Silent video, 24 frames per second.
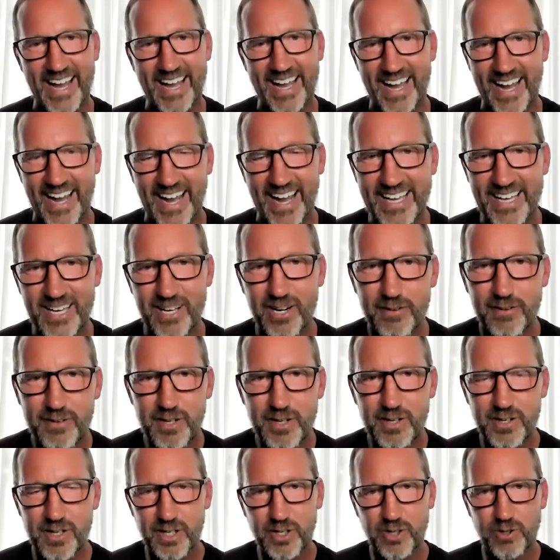I, I
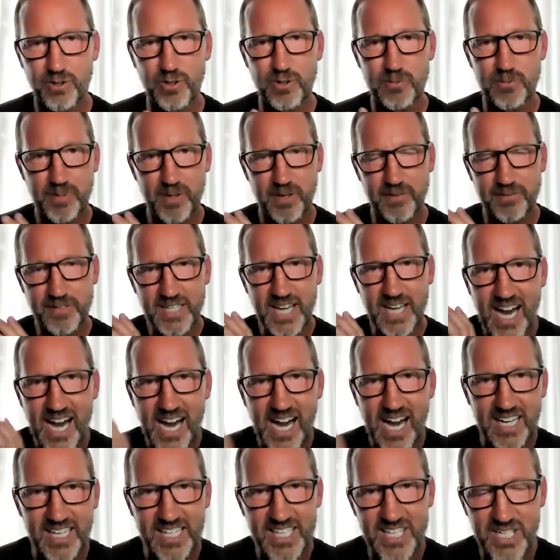interviewed a group of
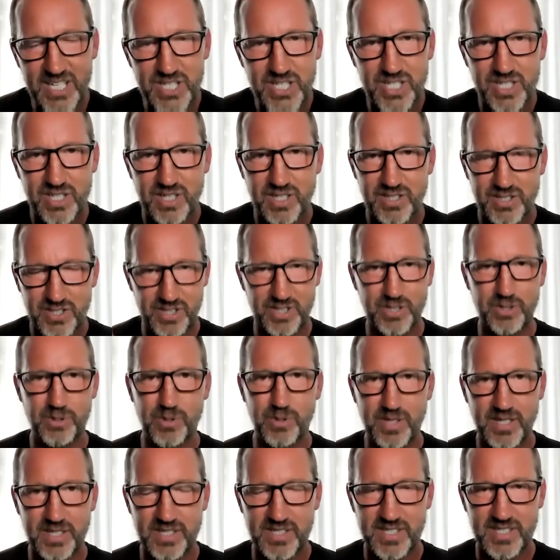college
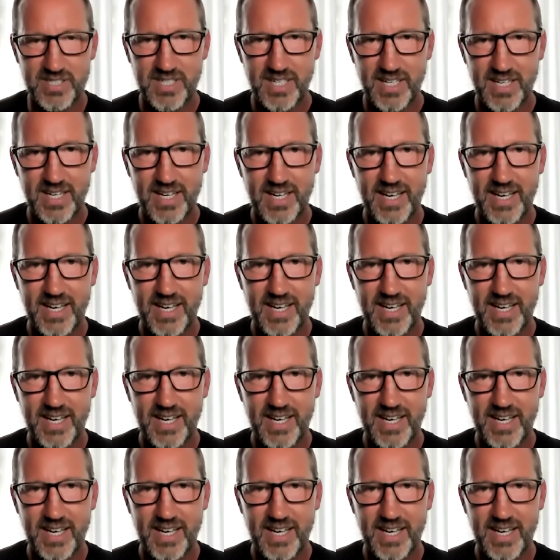students